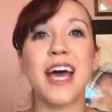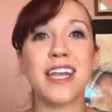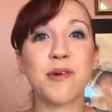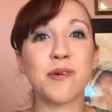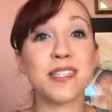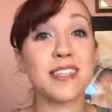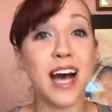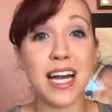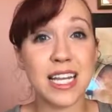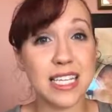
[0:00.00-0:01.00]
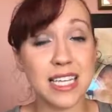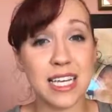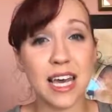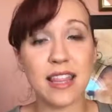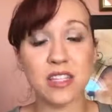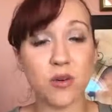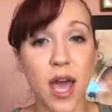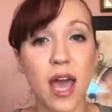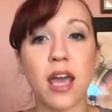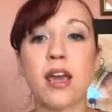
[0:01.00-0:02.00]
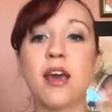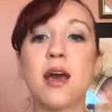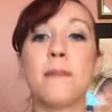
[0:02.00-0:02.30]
And it was not easy, and that's okay.